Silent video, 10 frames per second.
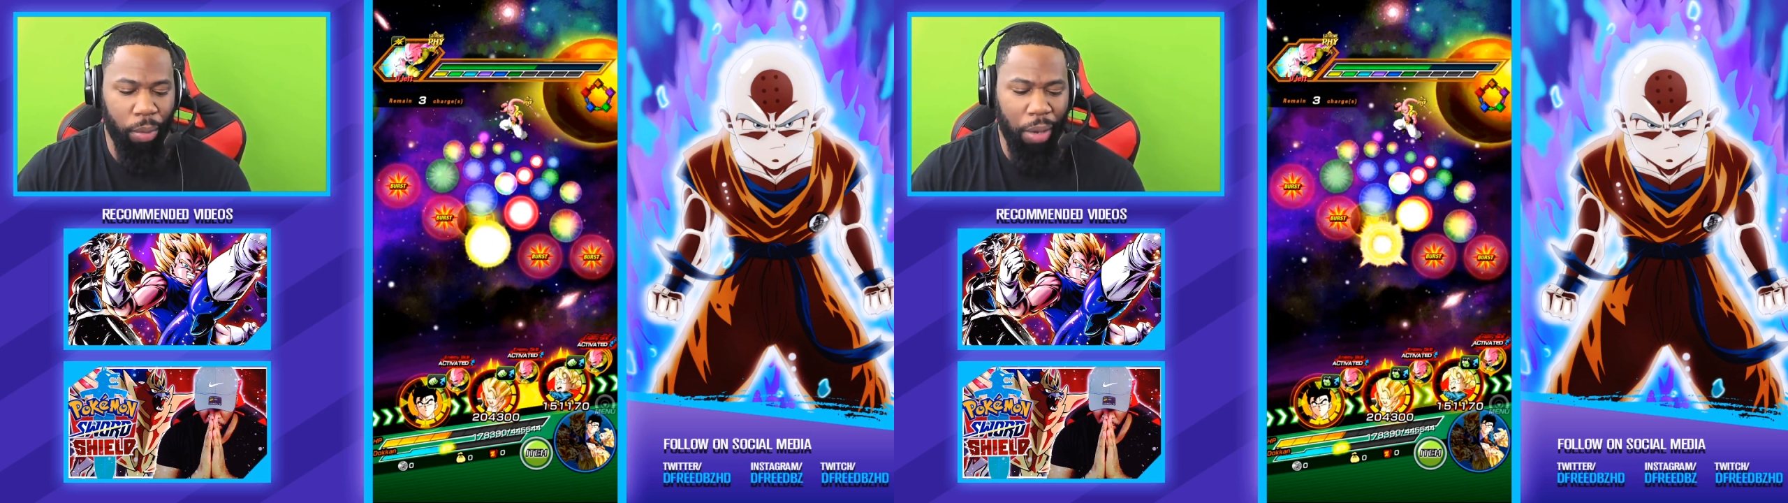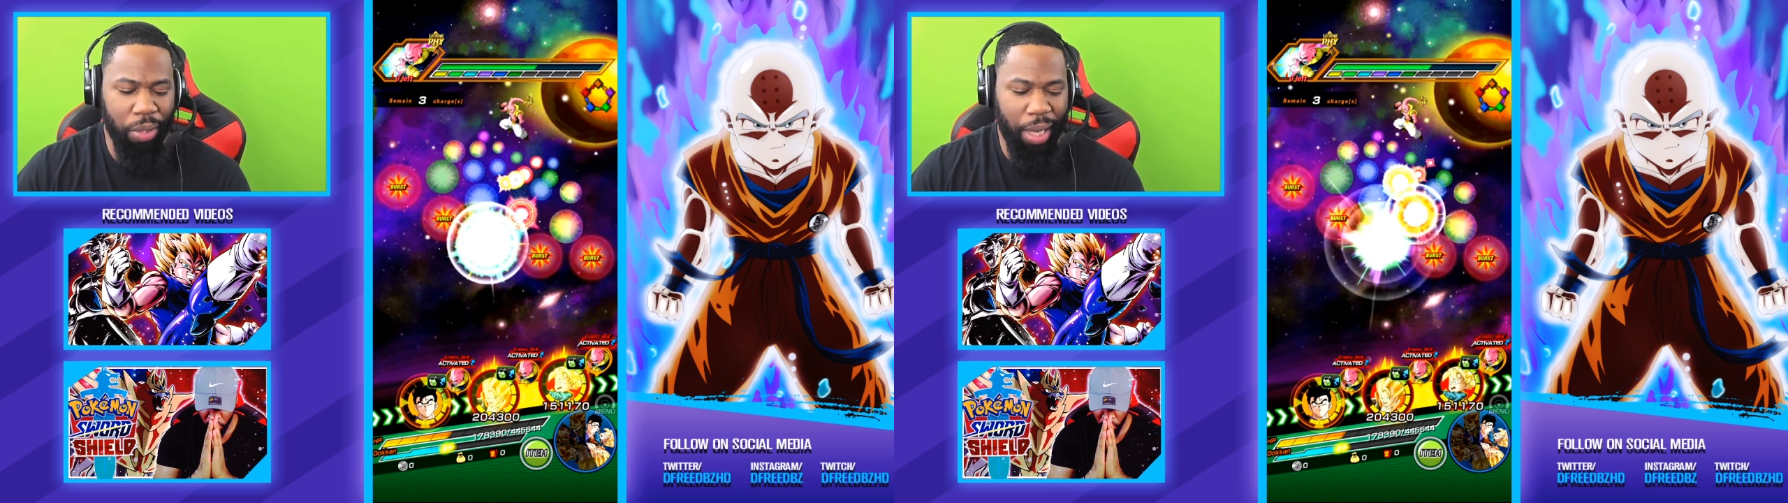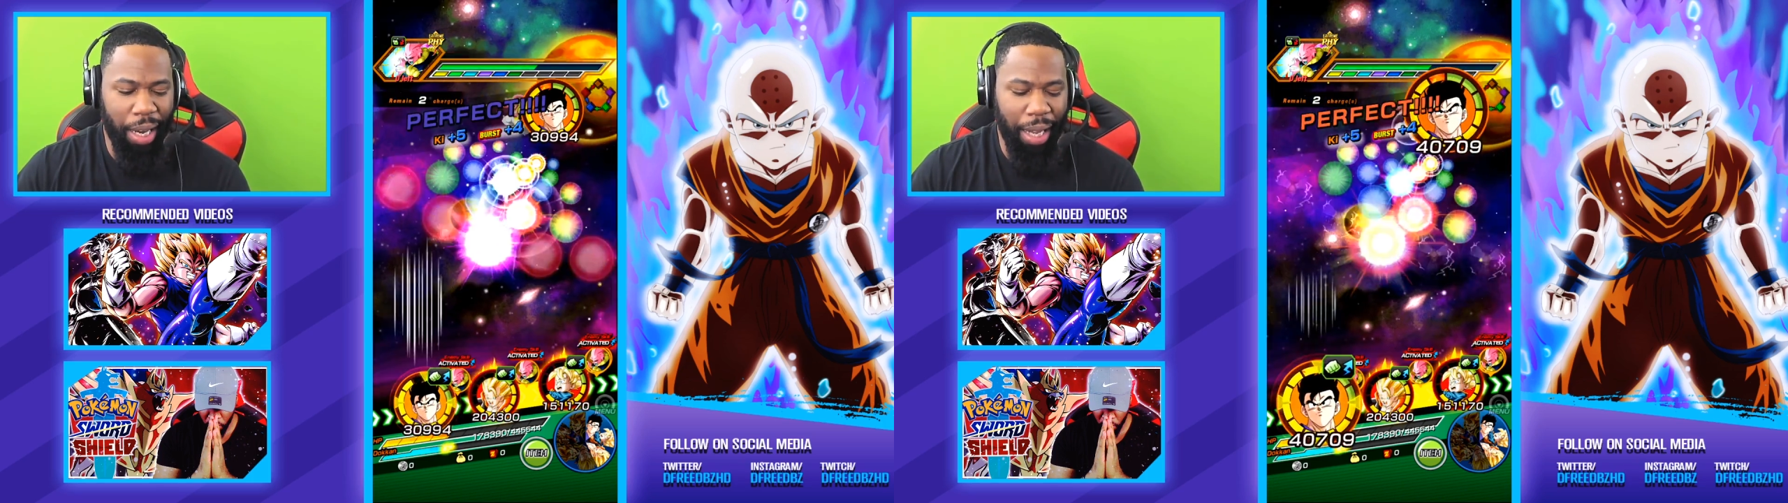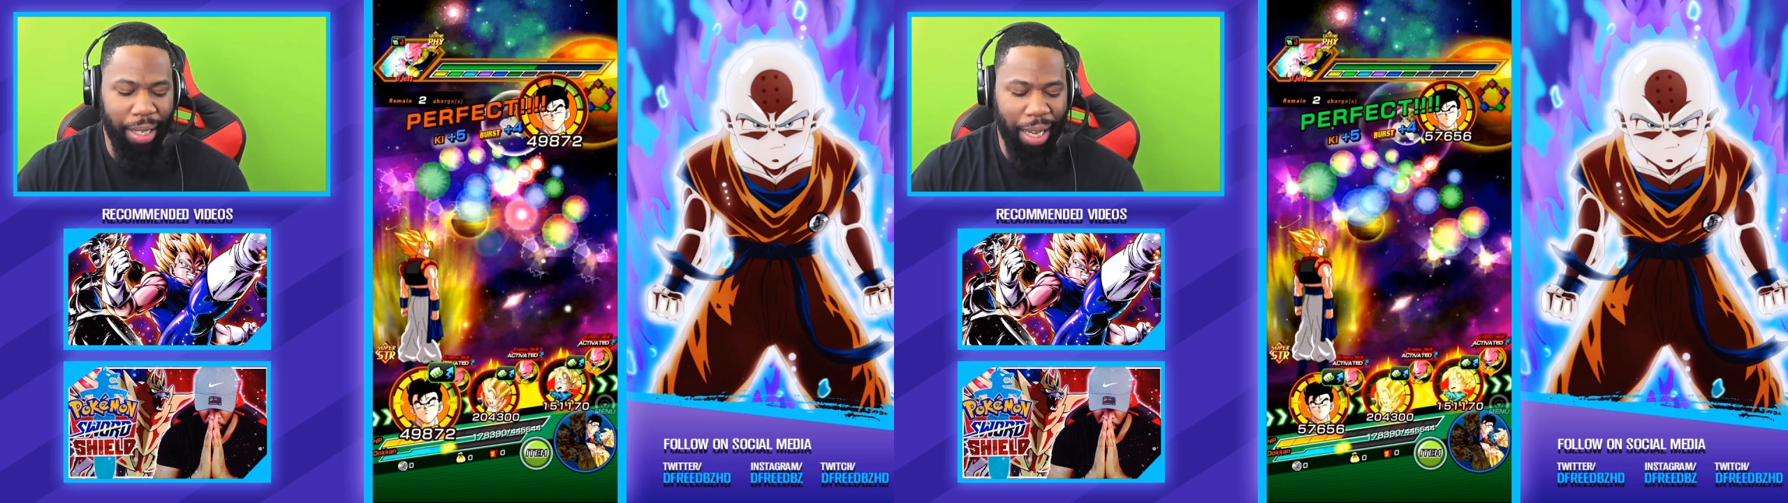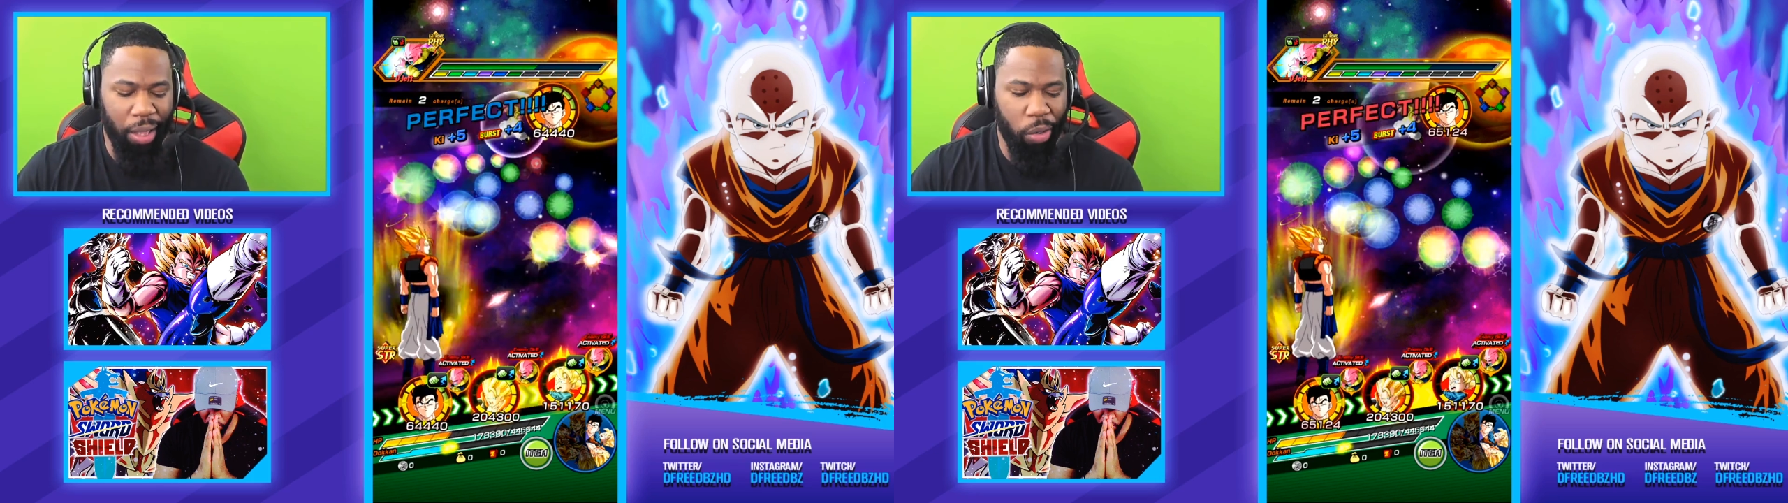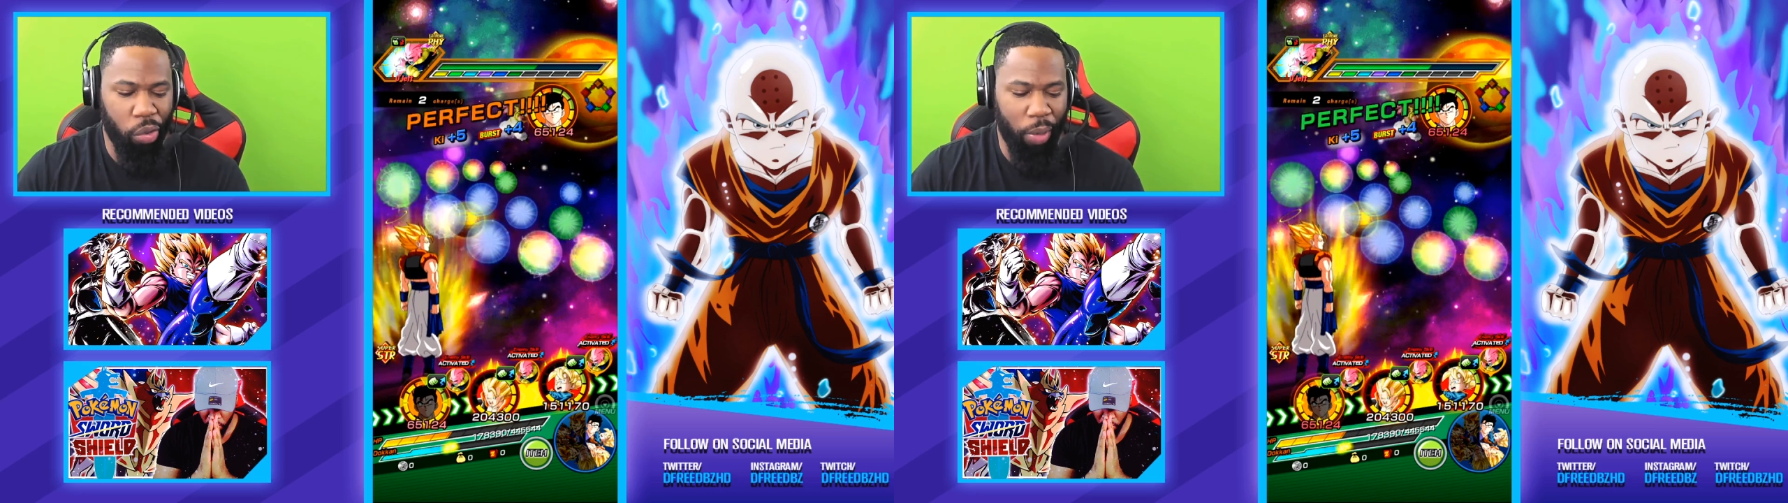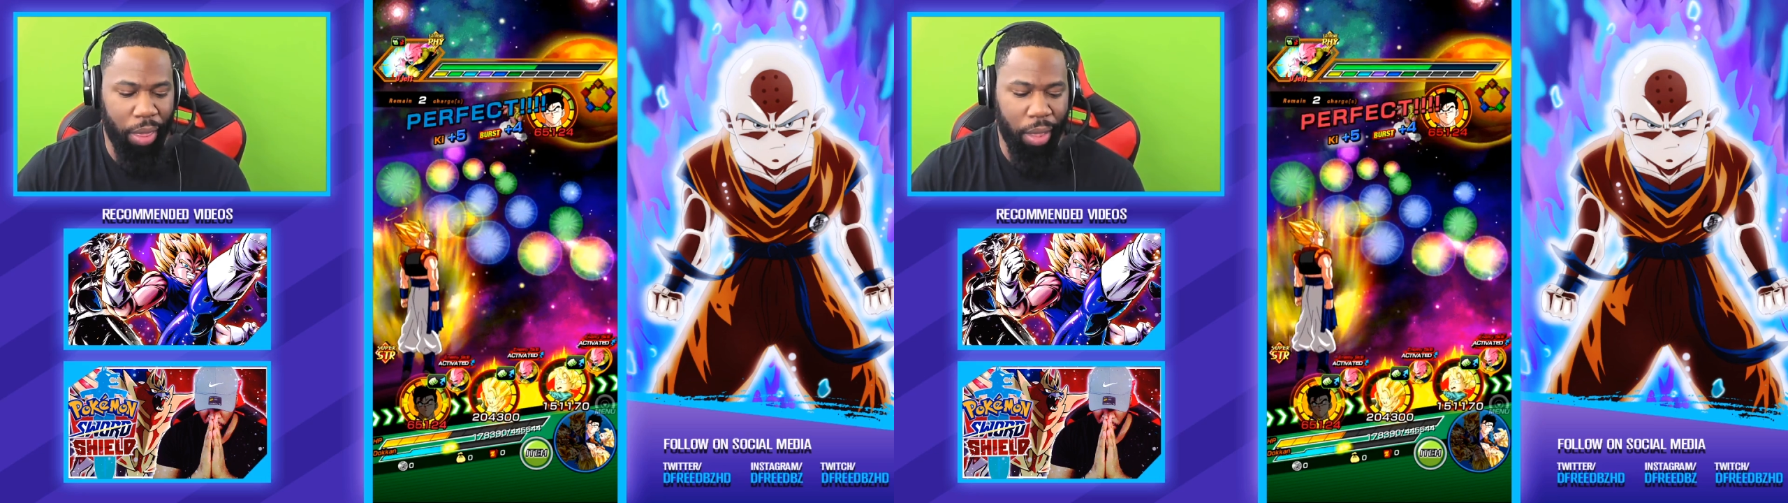I was gonna say I'd like to get those with